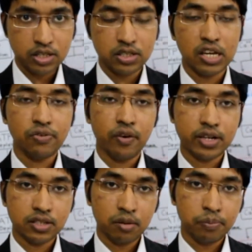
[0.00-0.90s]
Say for
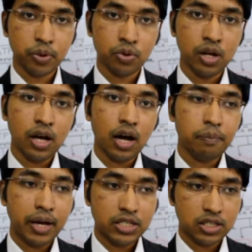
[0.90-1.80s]
example a
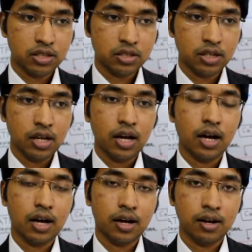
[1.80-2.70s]
patient
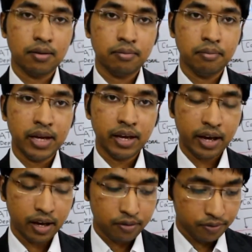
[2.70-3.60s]
may
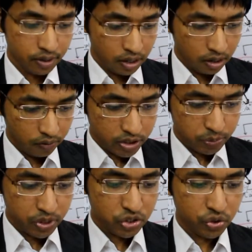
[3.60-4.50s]
have
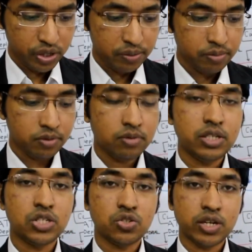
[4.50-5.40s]
respiratory
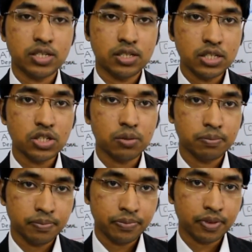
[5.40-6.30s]
distress
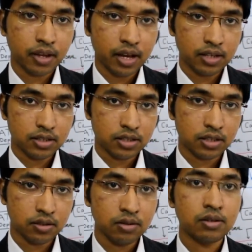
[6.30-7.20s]
syndrome, and
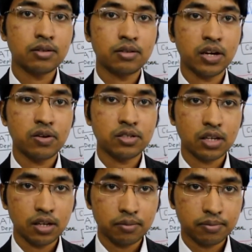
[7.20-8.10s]
there is
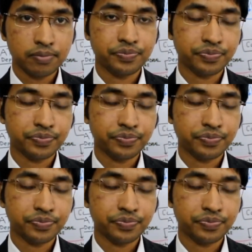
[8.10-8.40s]
a